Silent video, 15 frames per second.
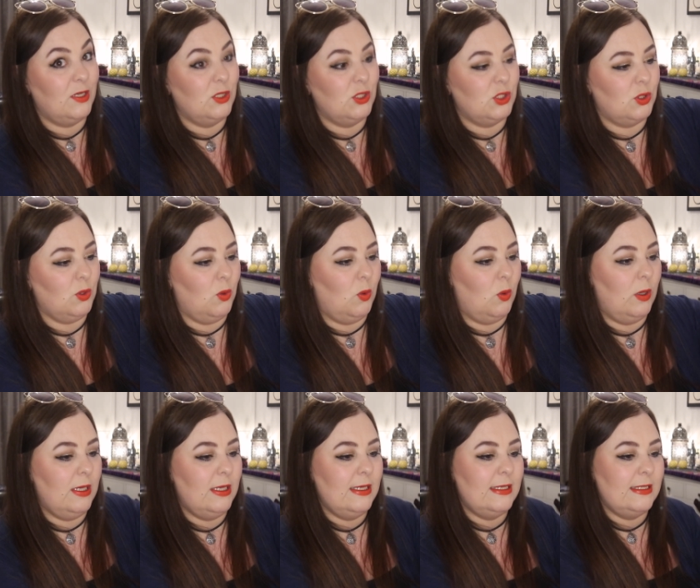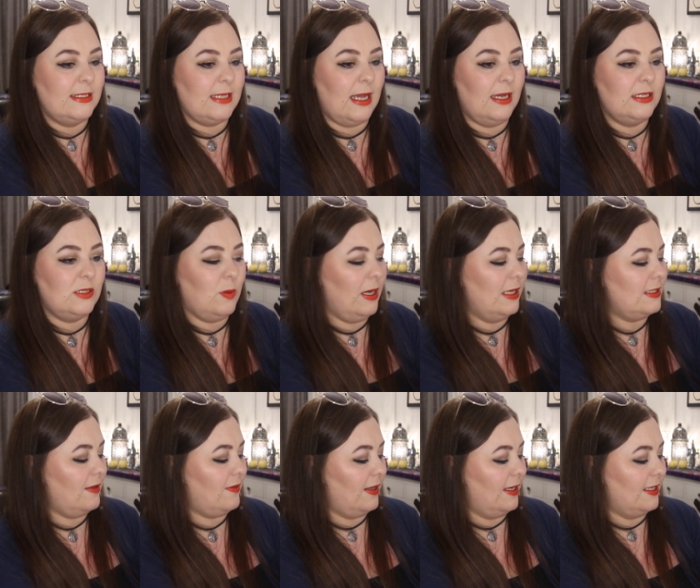So, size wise I
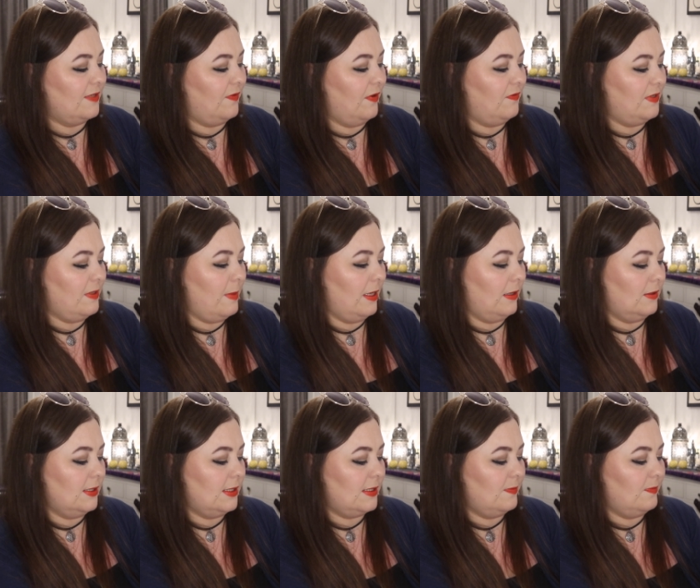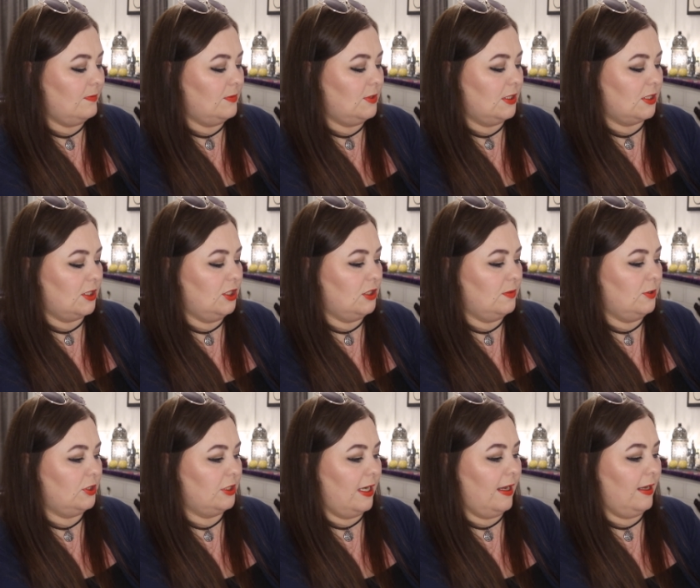think it's 50 mils. I'm just going to double
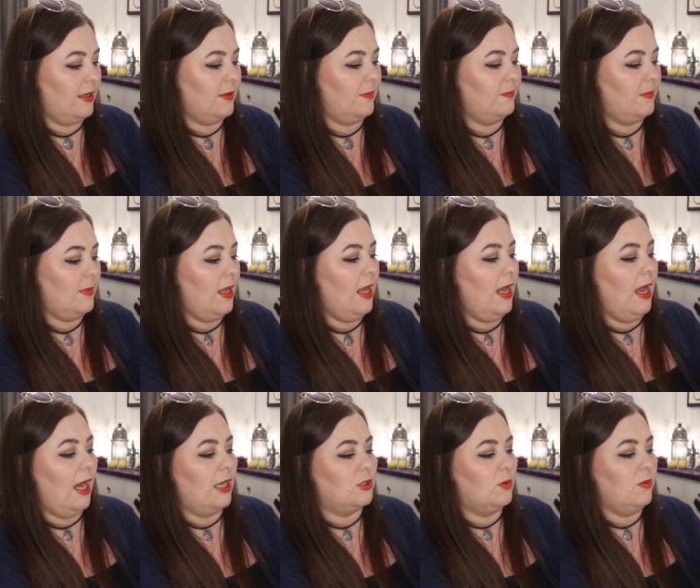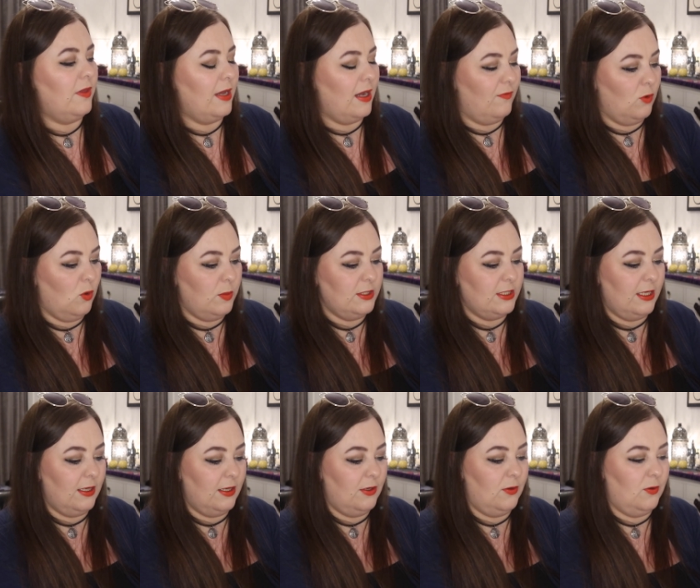check. I don't think I've opened
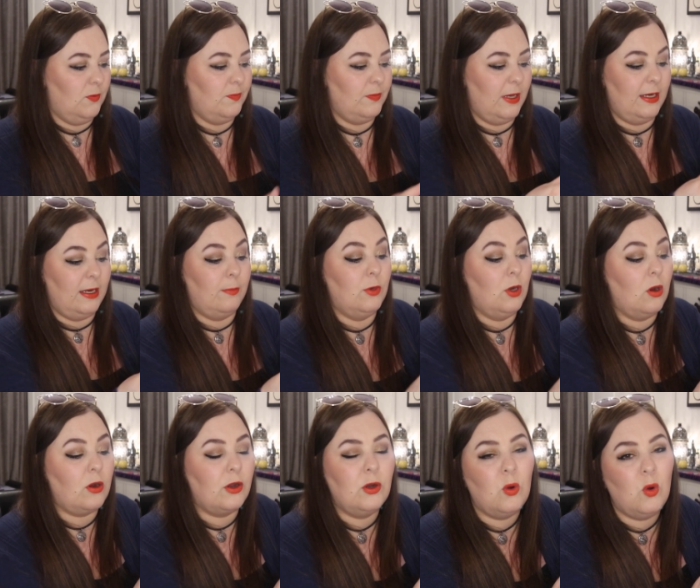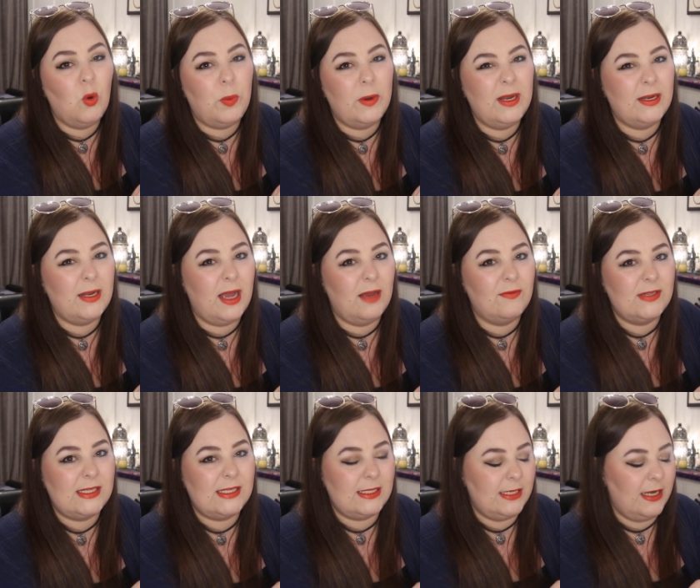it, you know, and I'm not going to open it to have
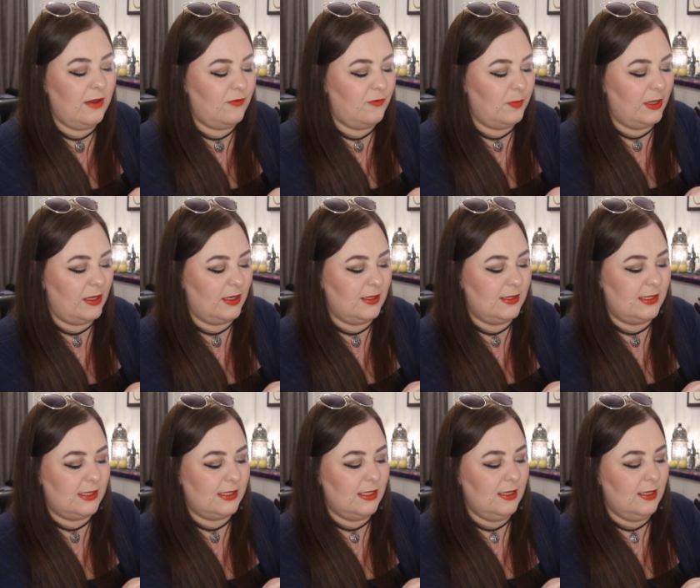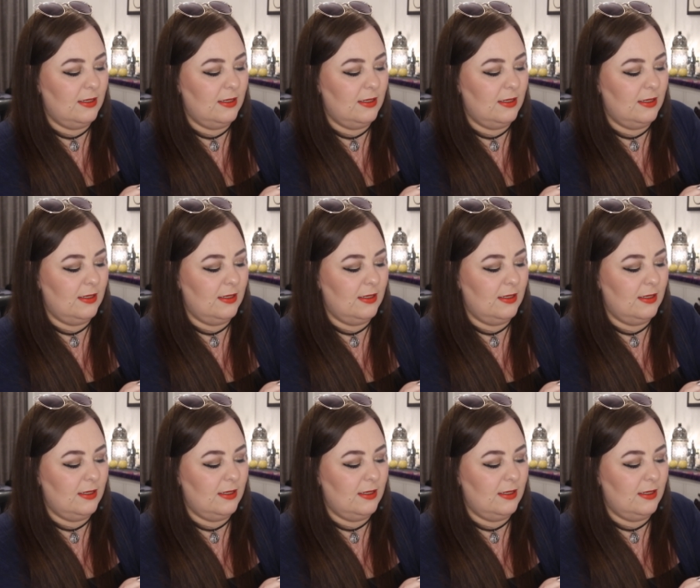a sniff because,